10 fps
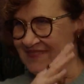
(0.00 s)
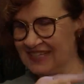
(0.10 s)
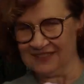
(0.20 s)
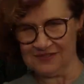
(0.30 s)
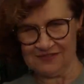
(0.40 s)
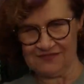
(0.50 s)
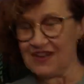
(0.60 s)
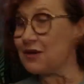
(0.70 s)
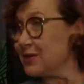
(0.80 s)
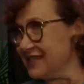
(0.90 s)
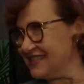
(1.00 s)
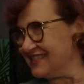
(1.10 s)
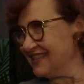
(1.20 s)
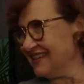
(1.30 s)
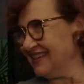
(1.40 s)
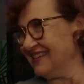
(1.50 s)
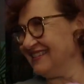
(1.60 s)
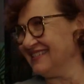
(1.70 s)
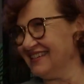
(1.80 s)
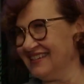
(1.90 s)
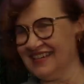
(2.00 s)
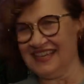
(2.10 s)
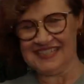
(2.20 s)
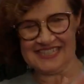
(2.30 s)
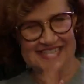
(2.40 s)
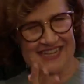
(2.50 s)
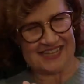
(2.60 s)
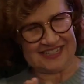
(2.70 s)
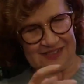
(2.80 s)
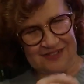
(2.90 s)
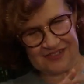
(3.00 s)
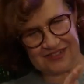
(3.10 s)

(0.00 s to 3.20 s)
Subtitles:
varies, and it's like a